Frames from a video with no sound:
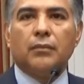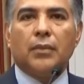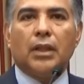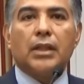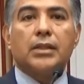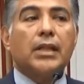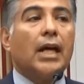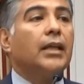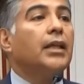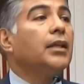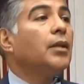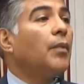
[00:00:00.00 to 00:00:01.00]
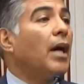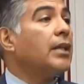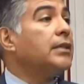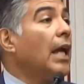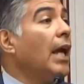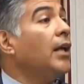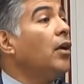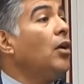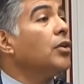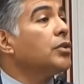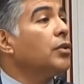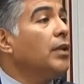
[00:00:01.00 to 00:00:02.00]
in the psyche, in the minds, and
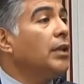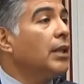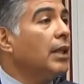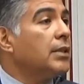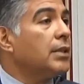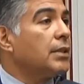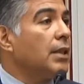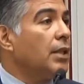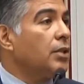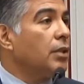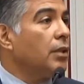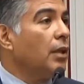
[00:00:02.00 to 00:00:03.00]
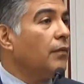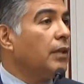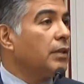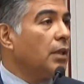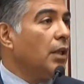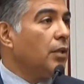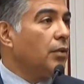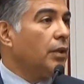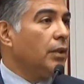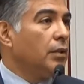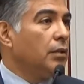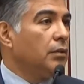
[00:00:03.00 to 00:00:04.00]
also in the legislation of this country.
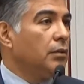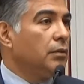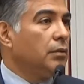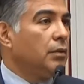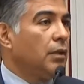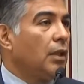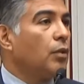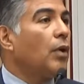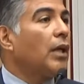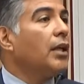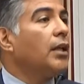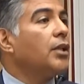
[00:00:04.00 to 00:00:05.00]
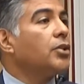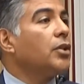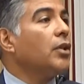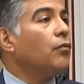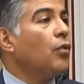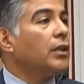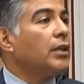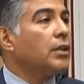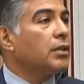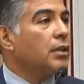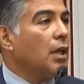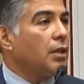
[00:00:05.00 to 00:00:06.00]
And the recognition of what
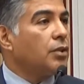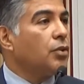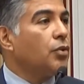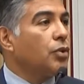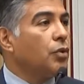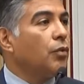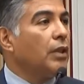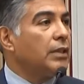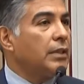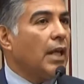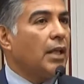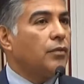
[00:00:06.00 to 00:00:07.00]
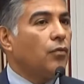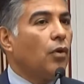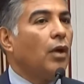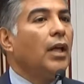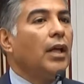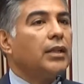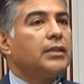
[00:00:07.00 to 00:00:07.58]
this Constitution really stands for. It